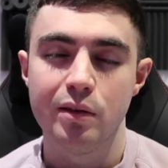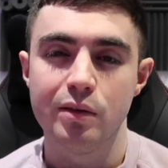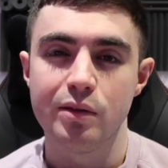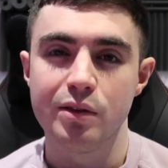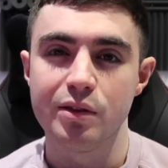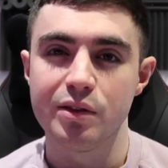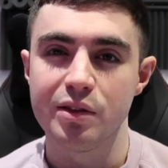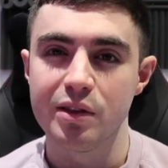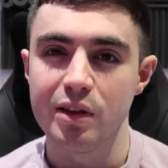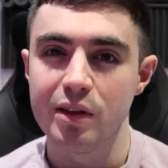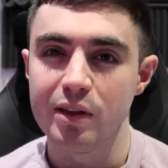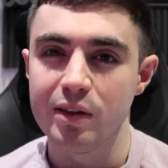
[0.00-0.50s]

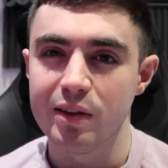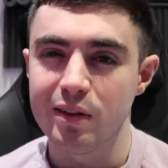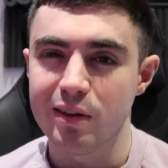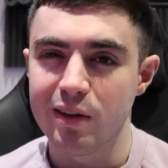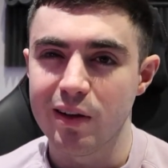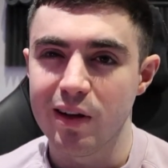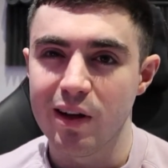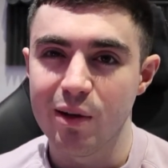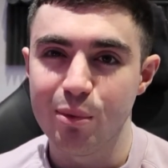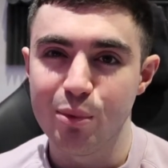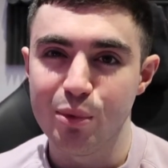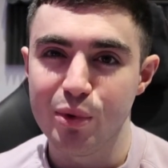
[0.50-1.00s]
Just like
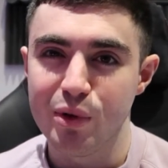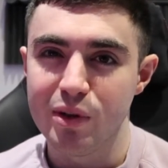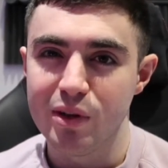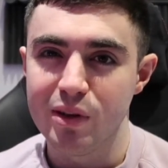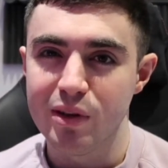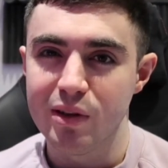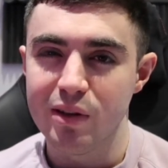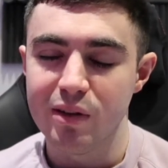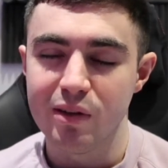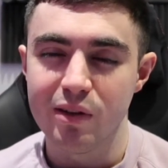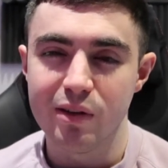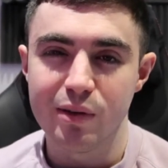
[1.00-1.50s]
every
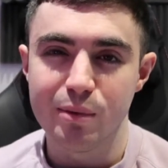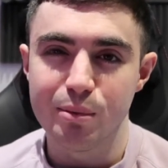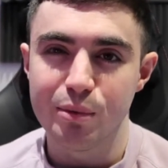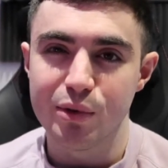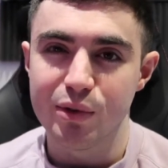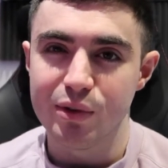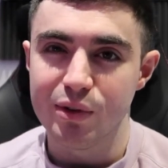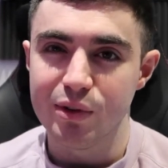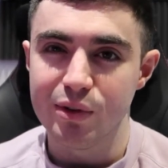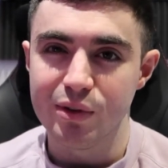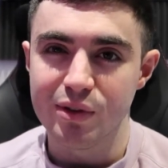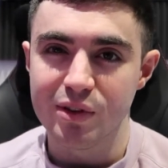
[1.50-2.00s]
young
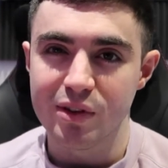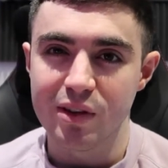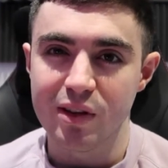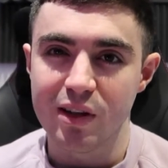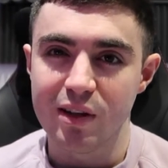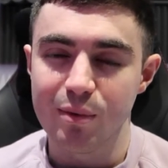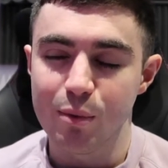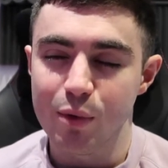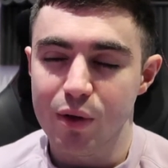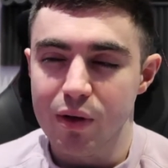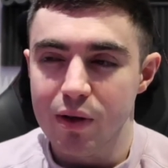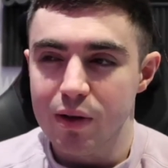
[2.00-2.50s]
producer,
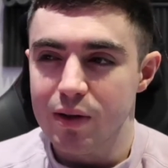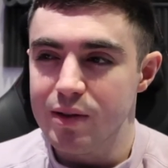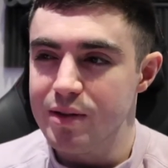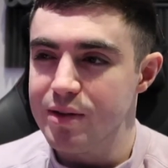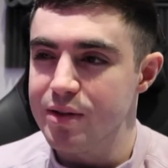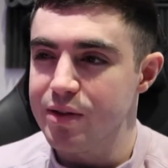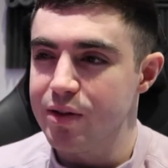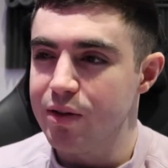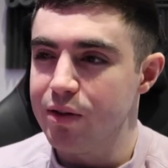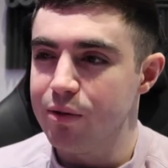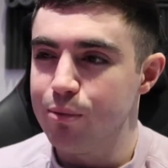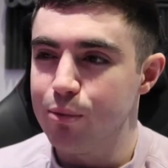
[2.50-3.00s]
every
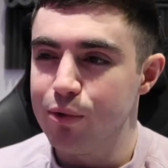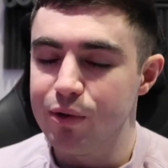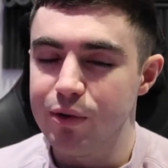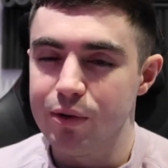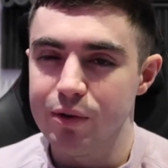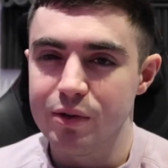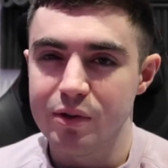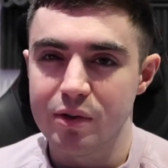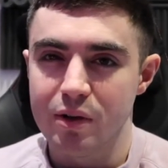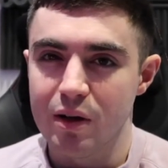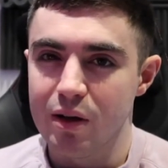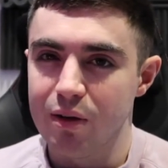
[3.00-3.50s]
unsigned
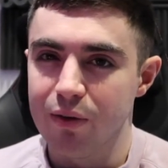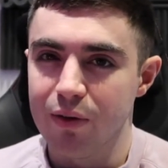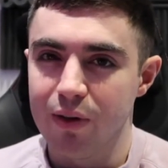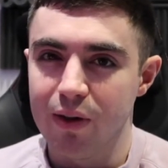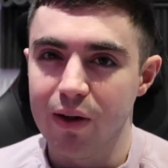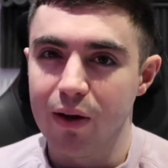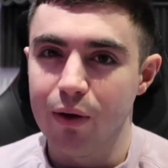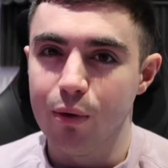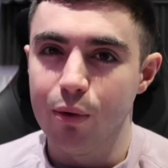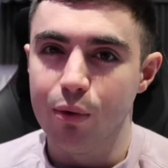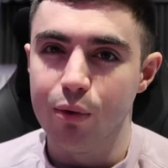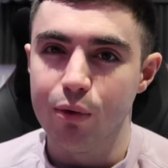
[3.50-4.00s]
producer out
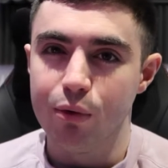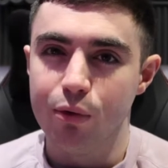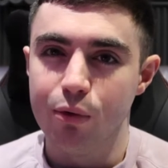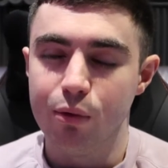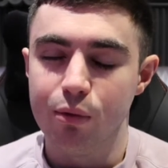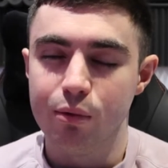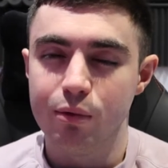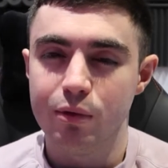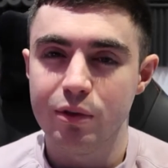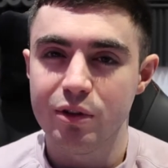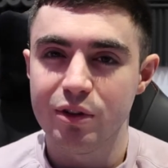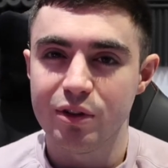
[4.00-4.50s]
there, we're all
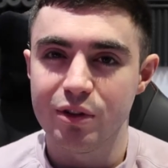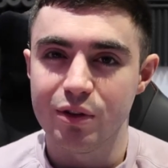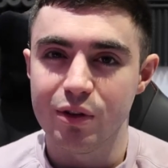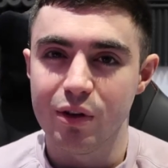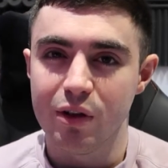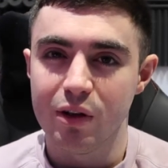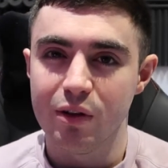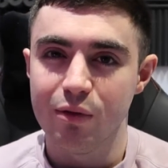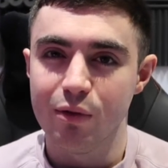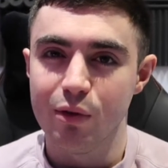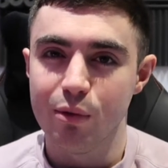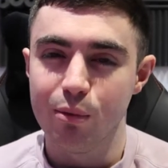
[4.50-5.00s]

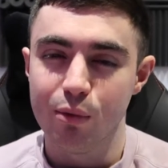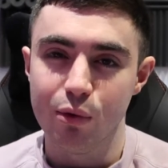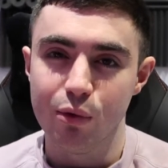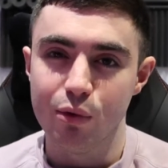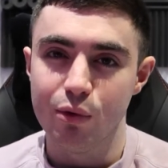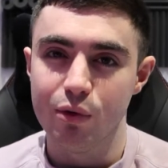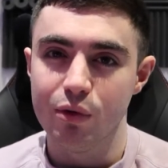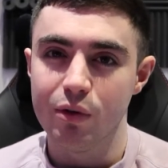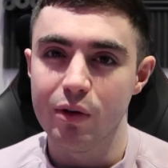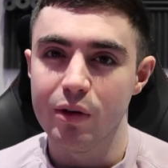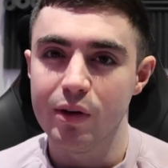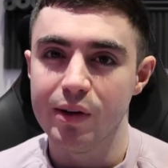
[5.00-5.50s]
striving, we're all
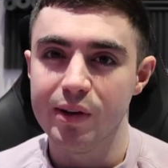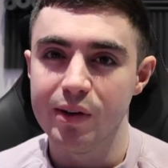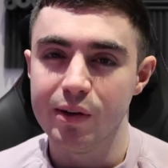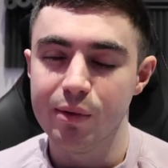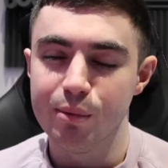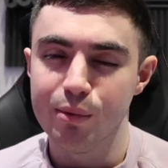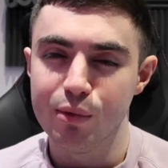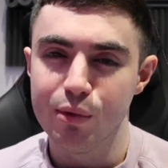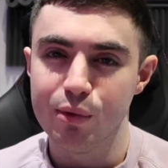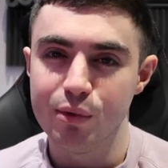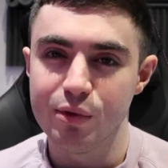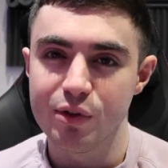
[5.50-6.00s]

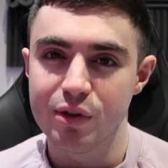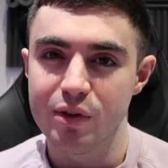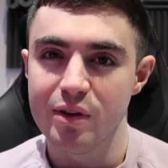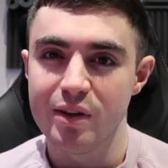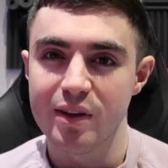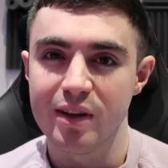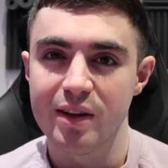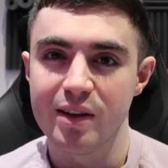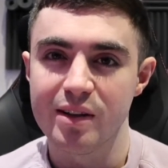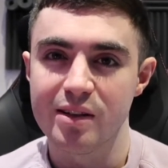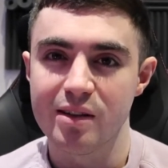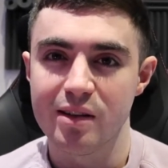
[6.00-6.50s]
grinding, we're all trying
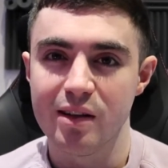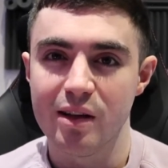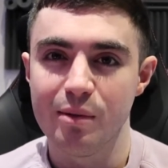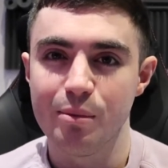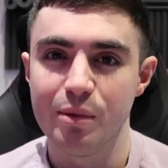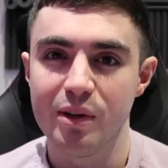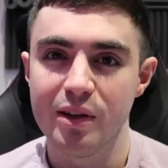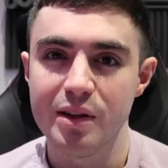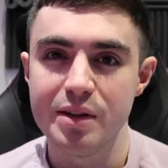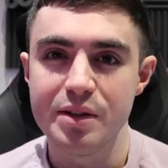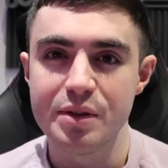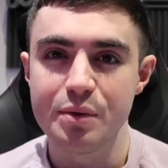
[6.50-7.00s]
to get to that
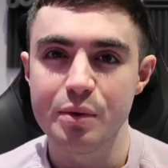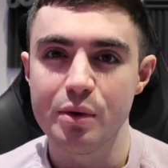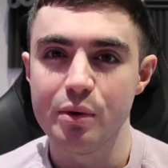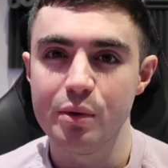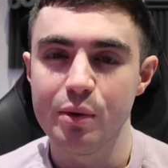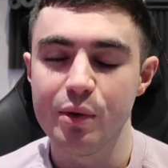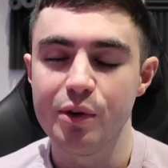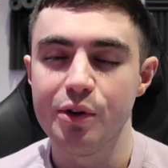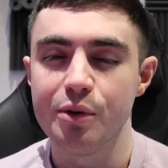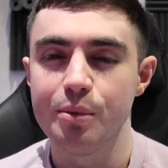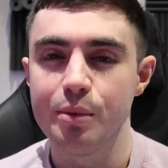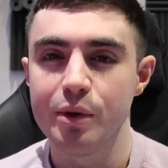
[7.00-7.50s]
place where we
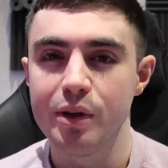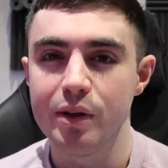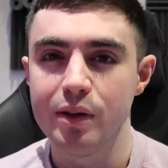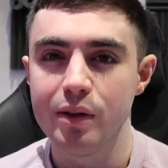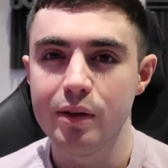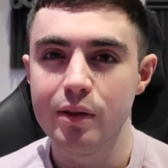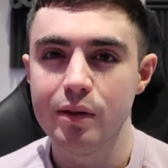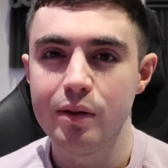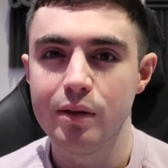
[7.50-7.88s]
want to be.